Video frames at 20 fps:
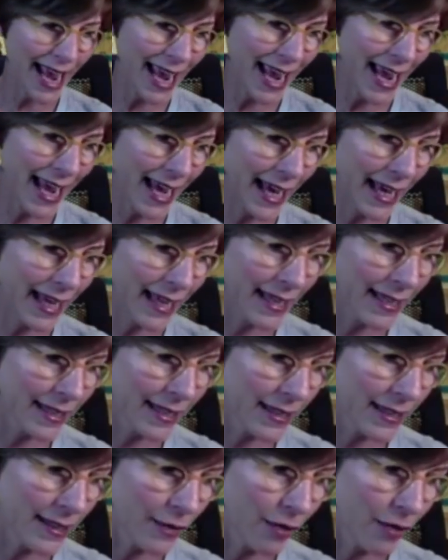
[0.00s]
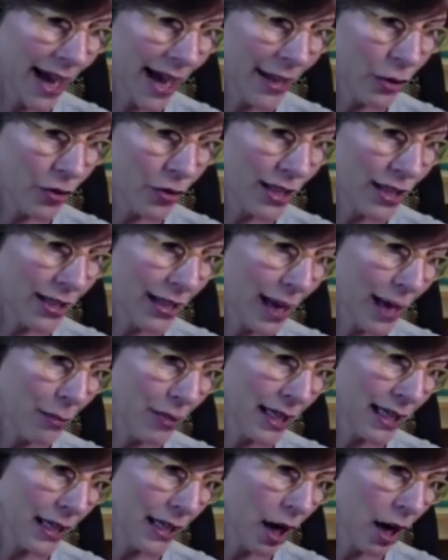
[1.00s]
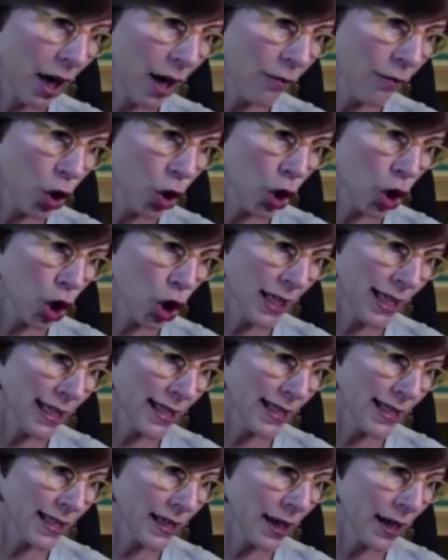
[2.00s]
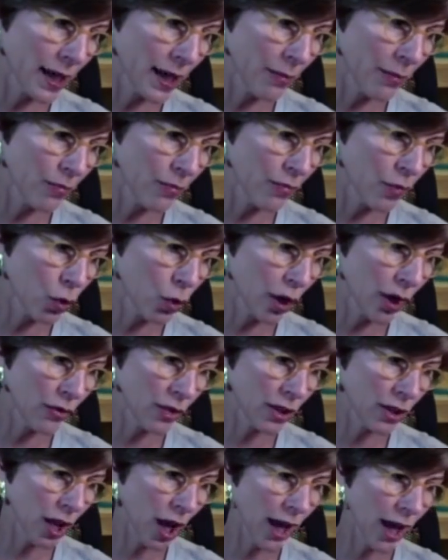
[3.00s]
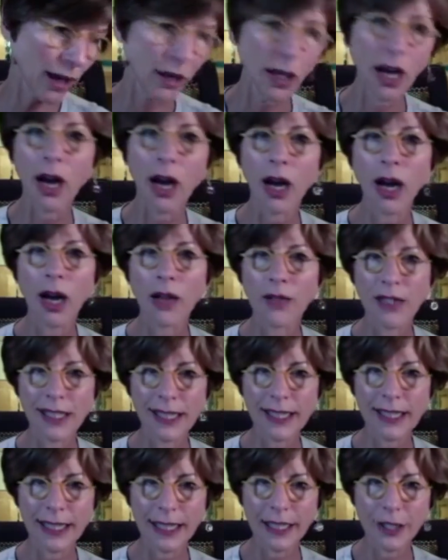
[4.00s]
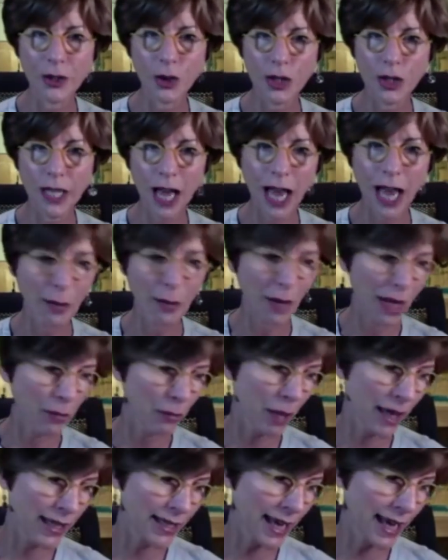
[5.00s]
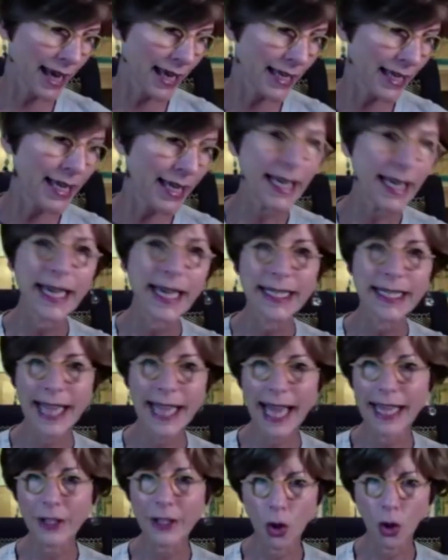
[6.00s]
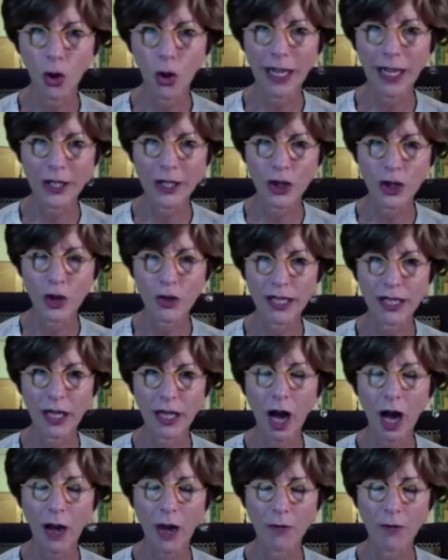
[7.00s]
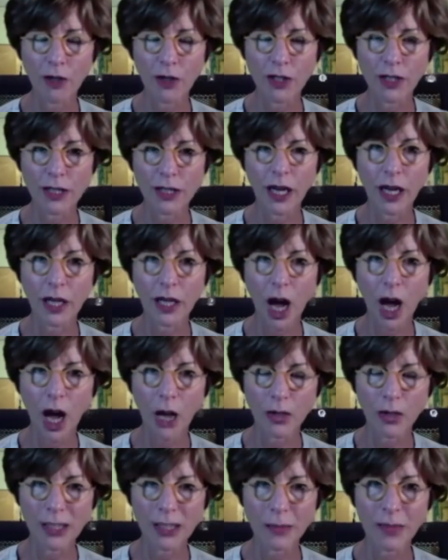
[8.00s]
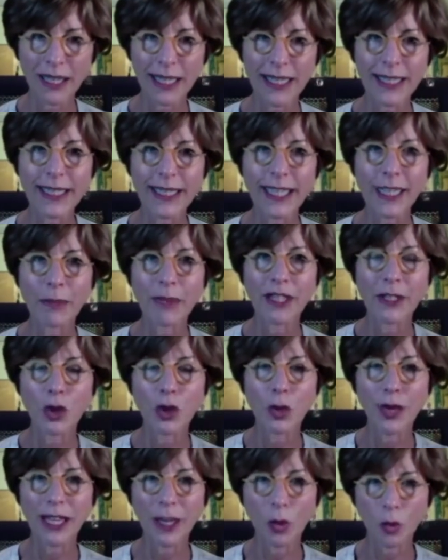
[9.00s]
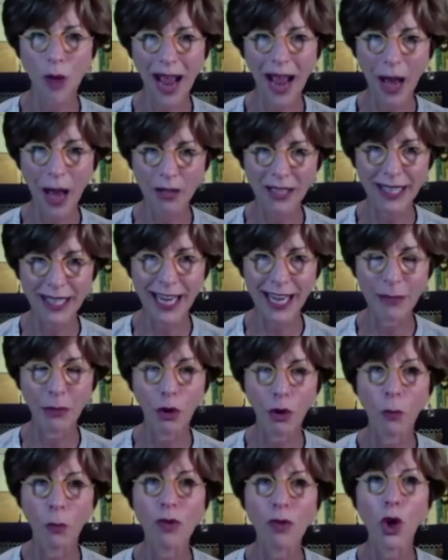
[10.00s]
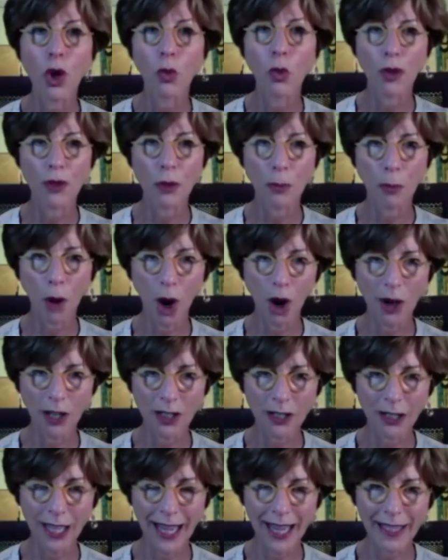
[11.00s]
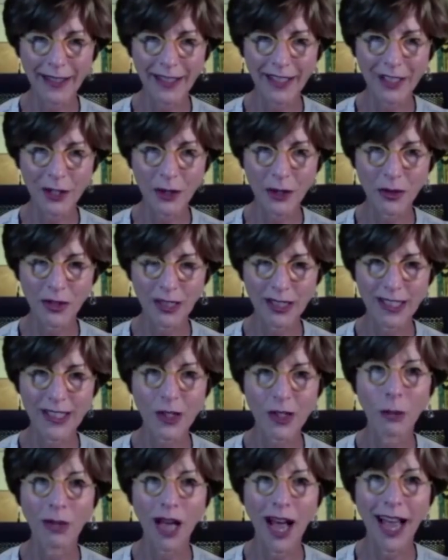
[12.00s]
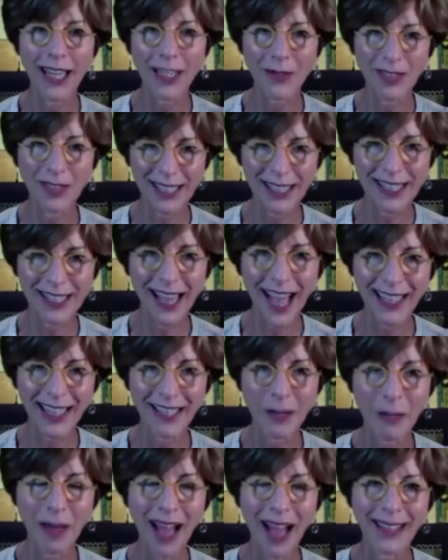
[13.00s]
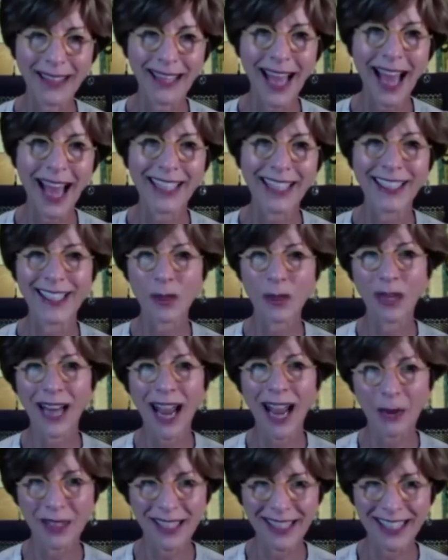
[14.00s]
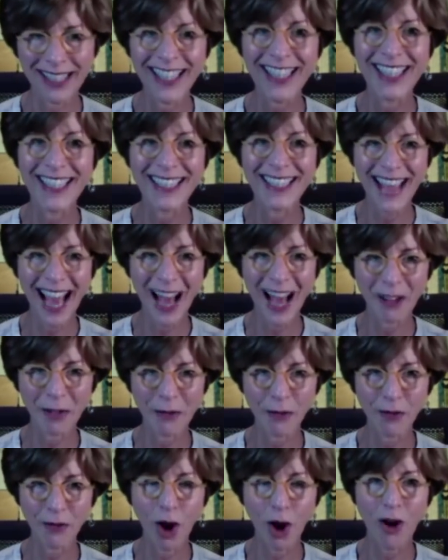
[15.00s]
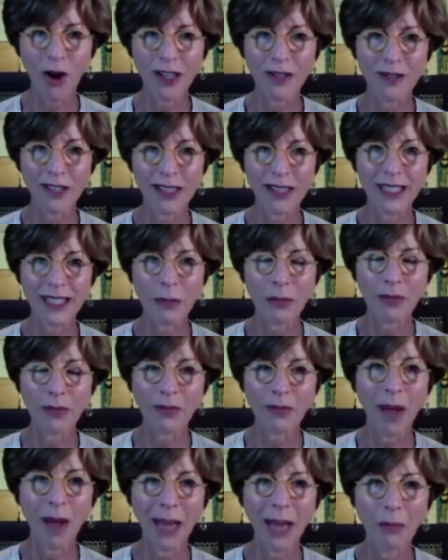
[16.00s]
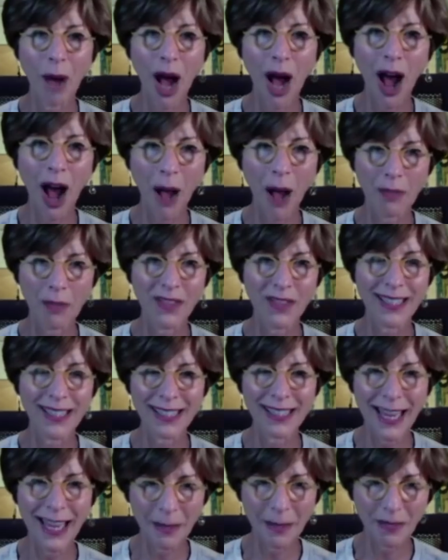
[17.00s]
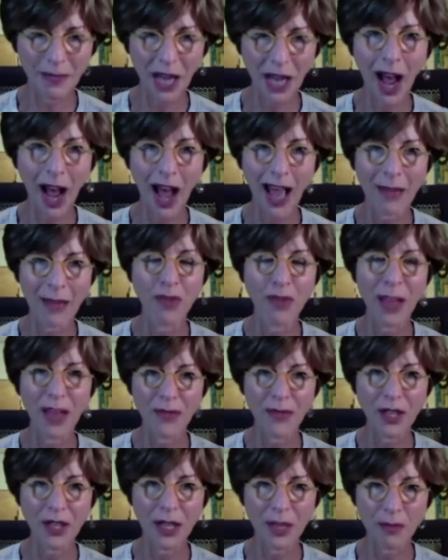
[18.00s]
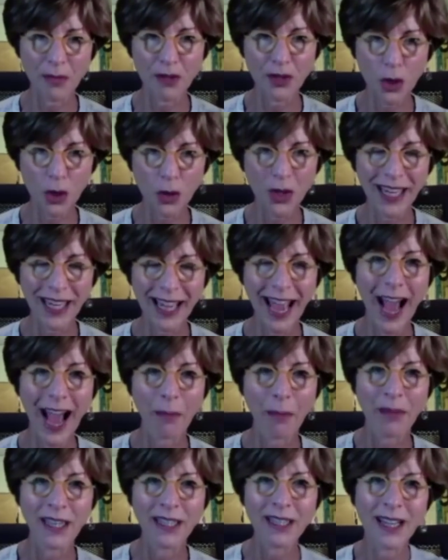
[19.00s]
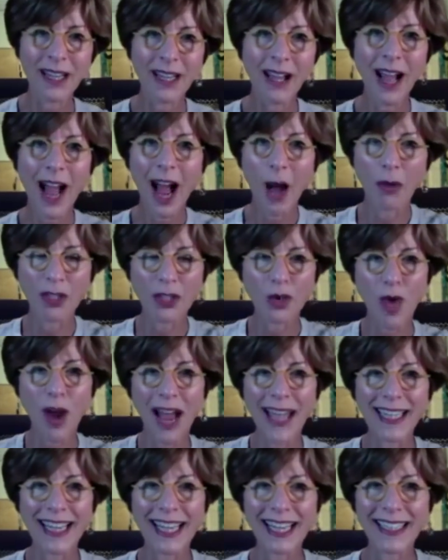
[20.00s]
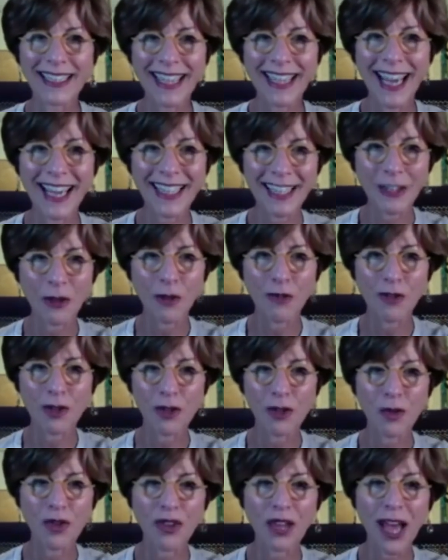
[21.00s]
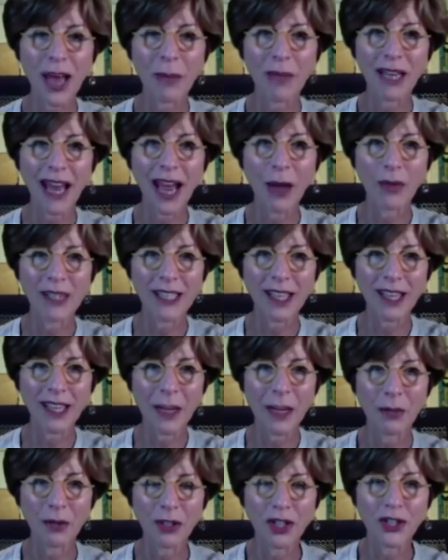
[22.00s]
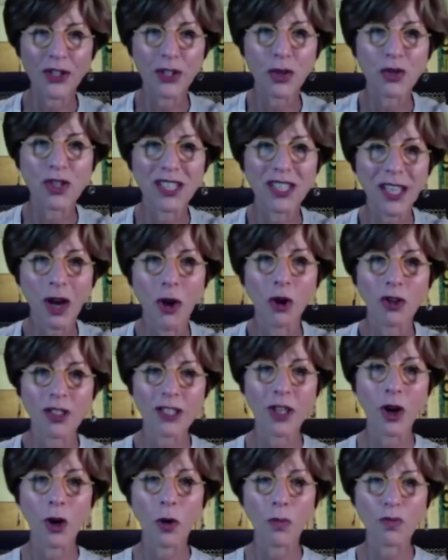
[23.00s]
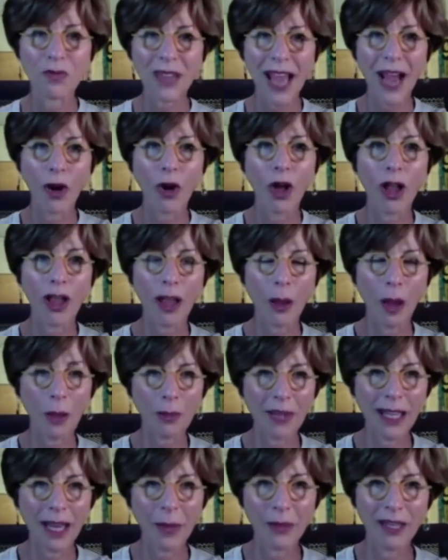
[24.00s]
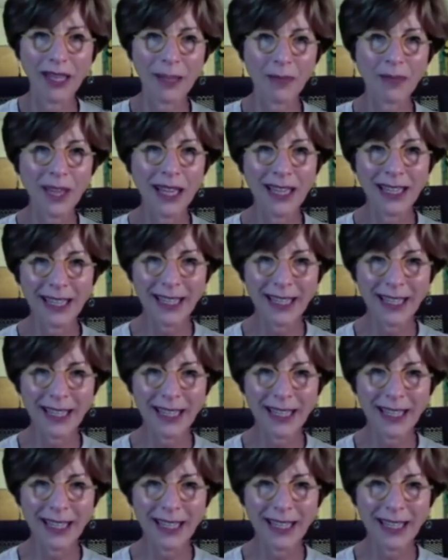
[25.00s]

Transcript: And the final thing that I'm going to cover is 12 o'clock, this is Eastern time on Monday, Ted Deutsch, who's a congressman, is going to be doing a roundtable with the Parkland students. So I'm kind of excited about that, because when I was down in Florida visiting my mom, the same time that the shooting happened, I was trying to get interviews with them and I was unable to do so. So now I'll be able to